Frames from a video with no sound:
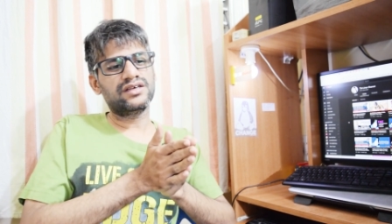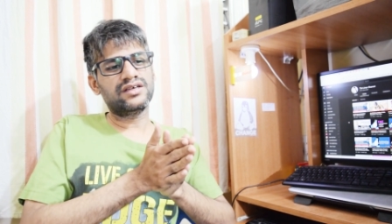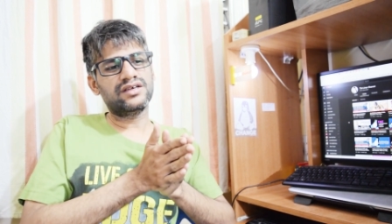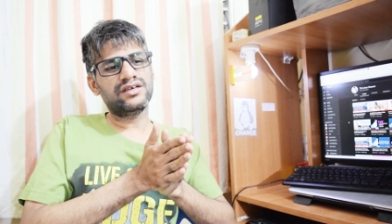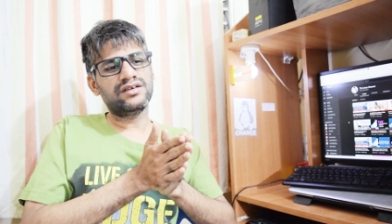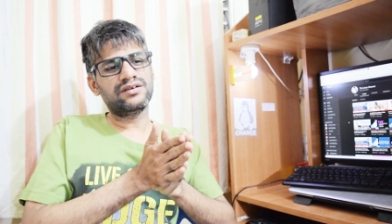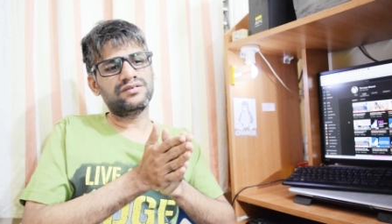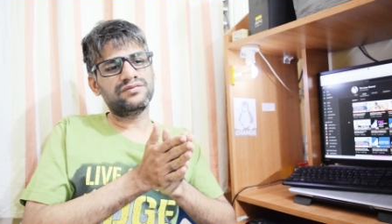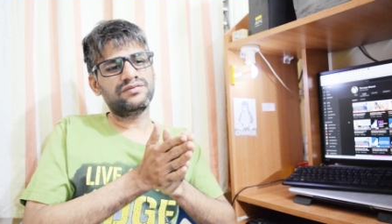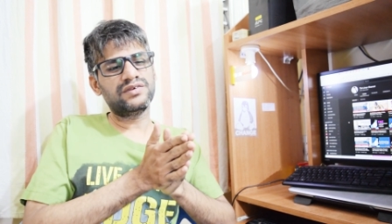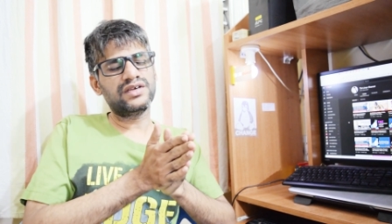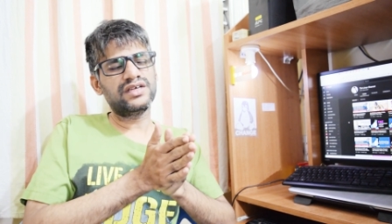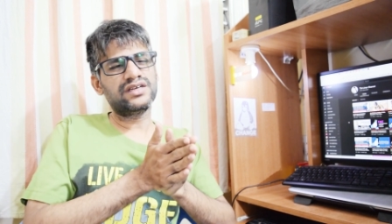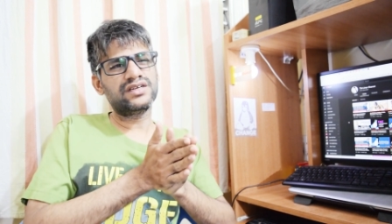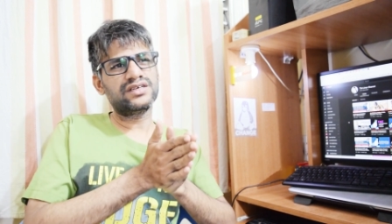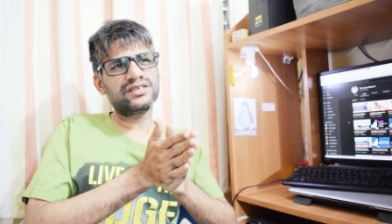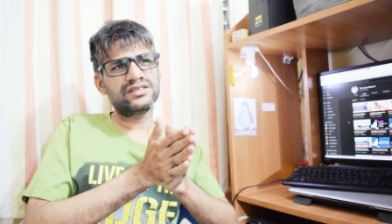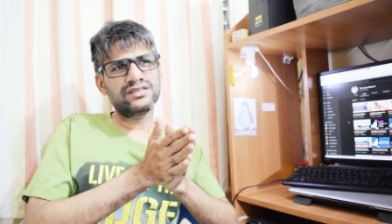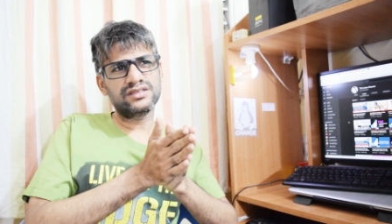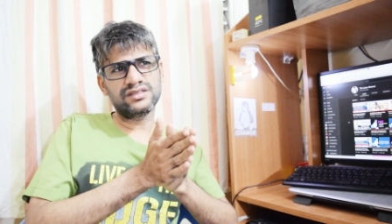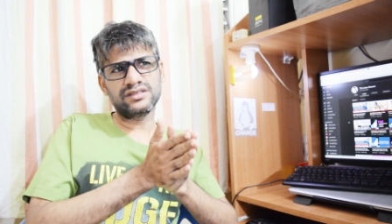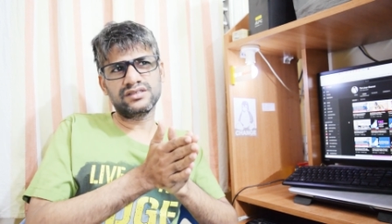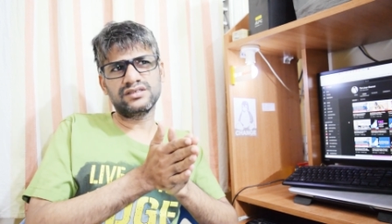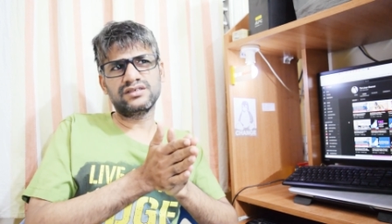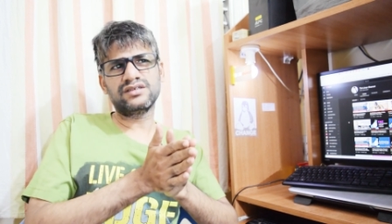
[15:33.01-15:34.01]
uh,
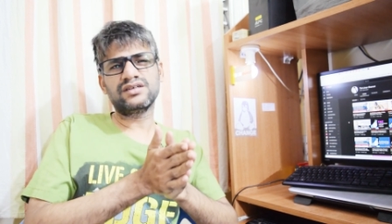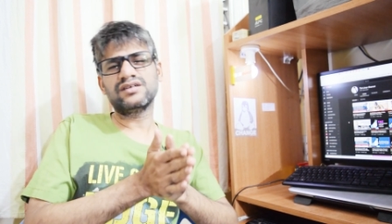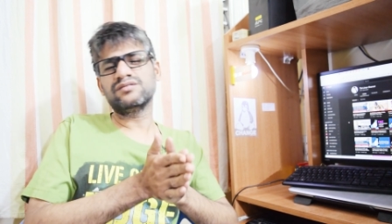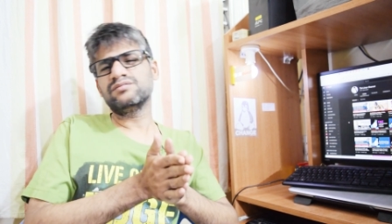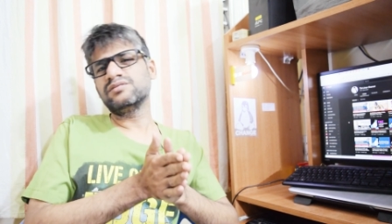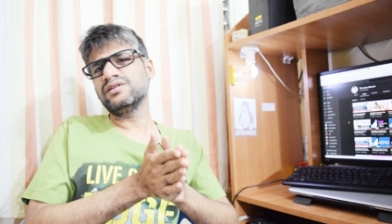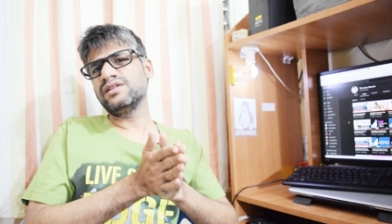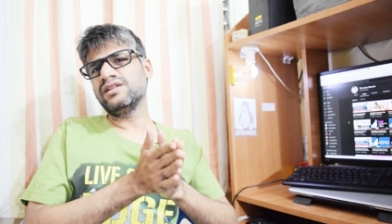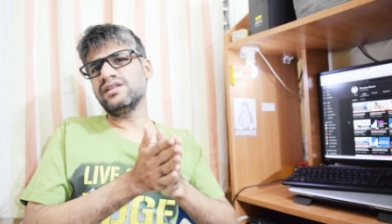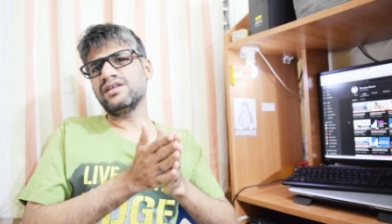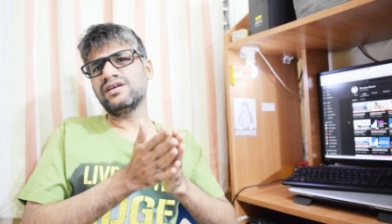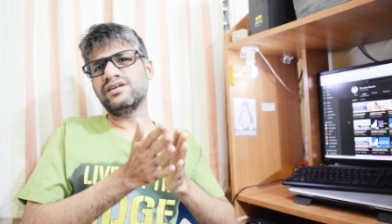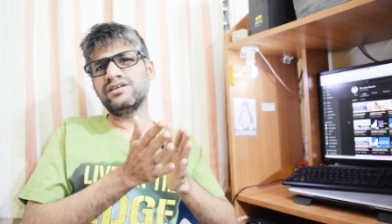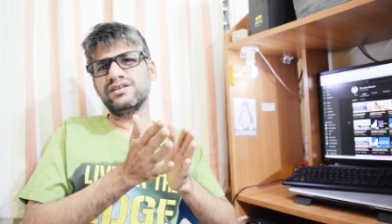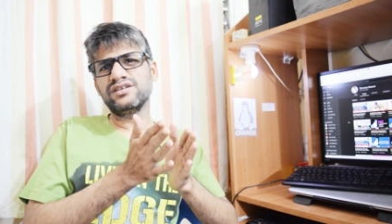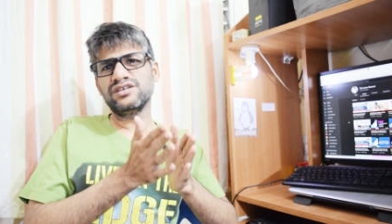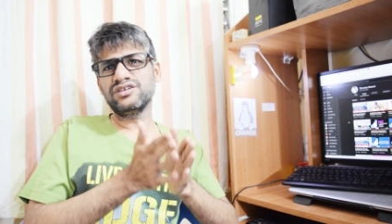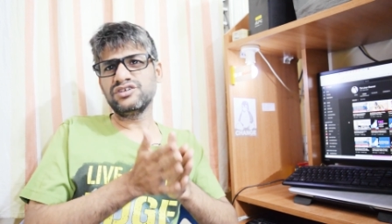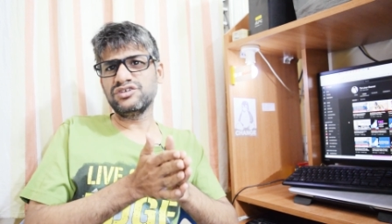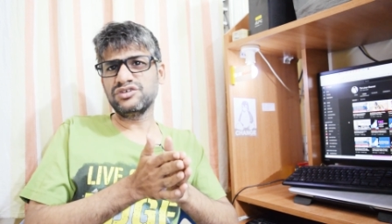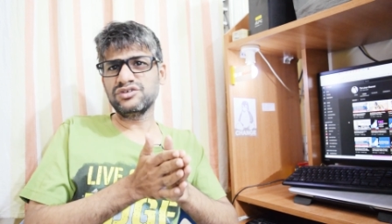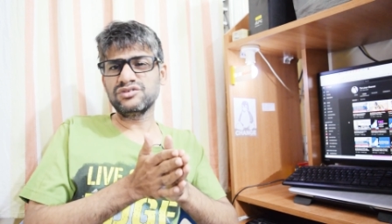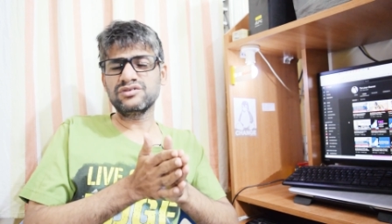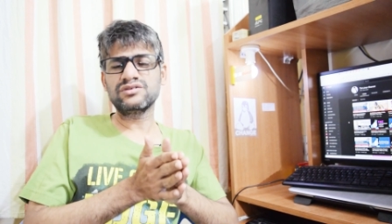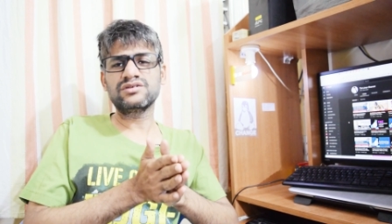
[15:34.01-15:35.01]
various uh, trouble and
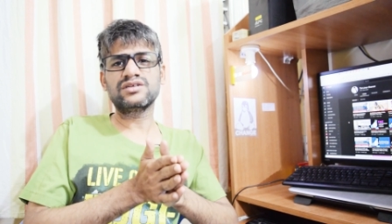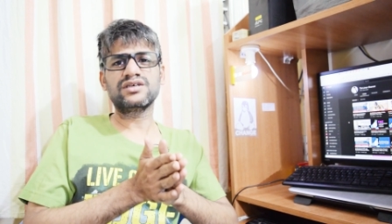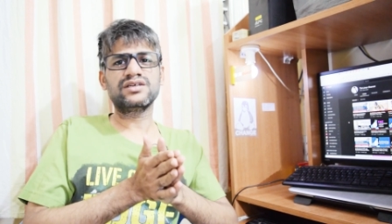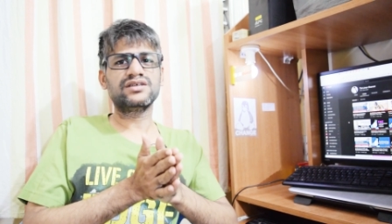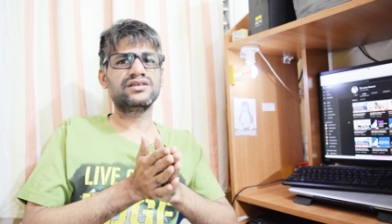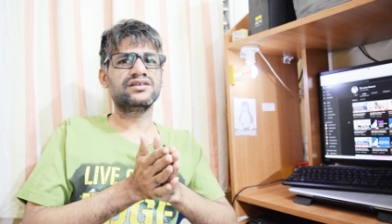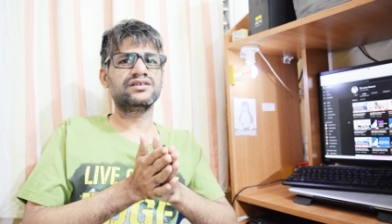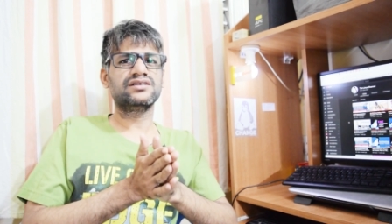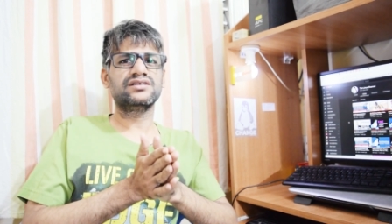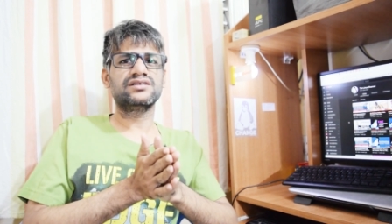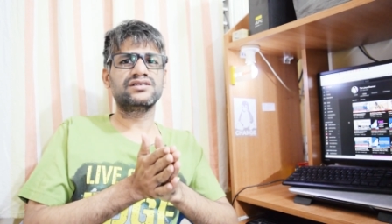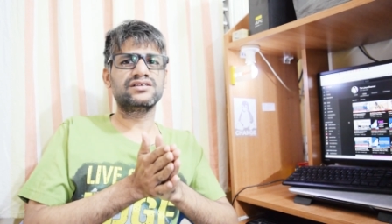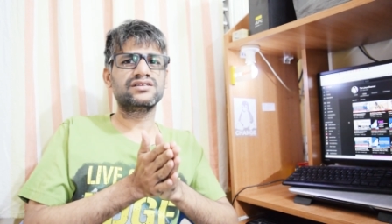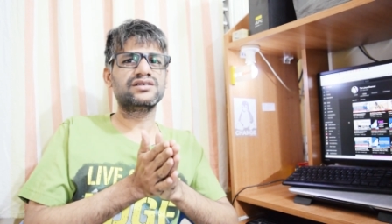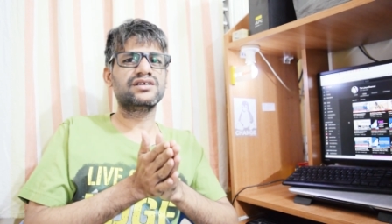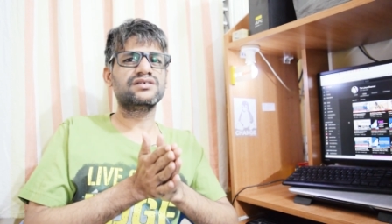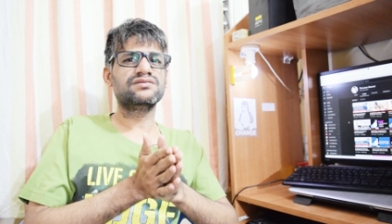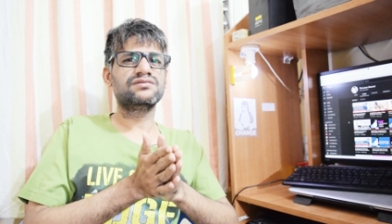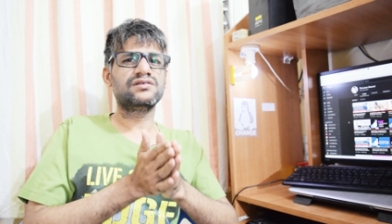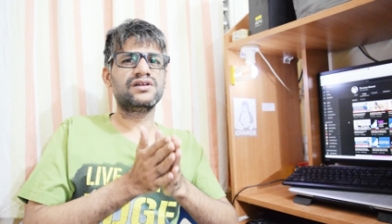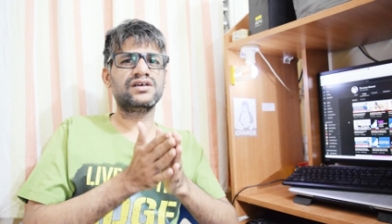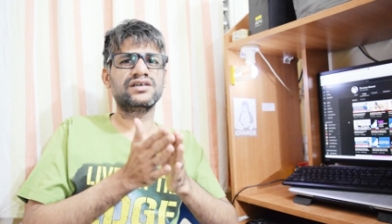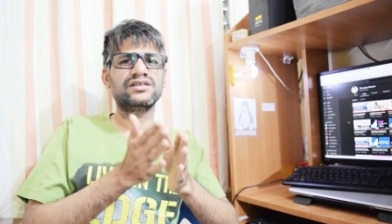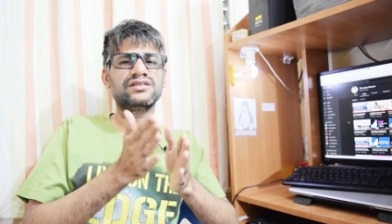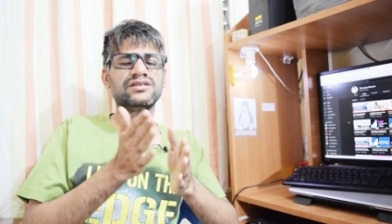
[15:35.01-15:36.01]
issues and uh,
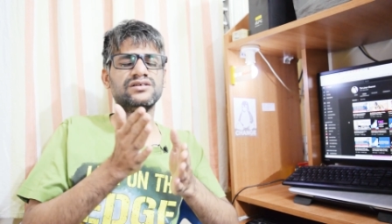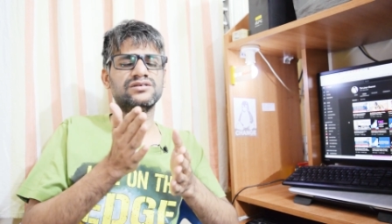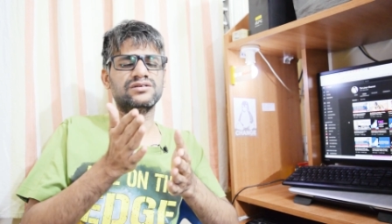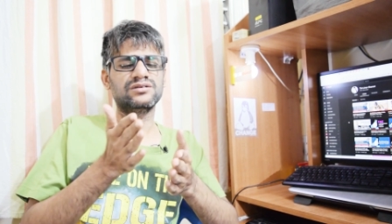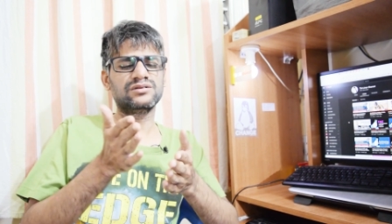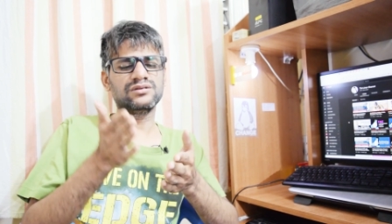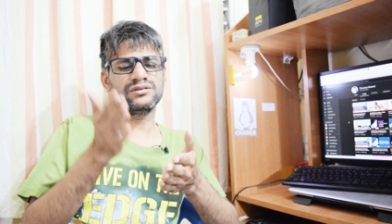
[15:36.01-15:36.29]
stuff like that.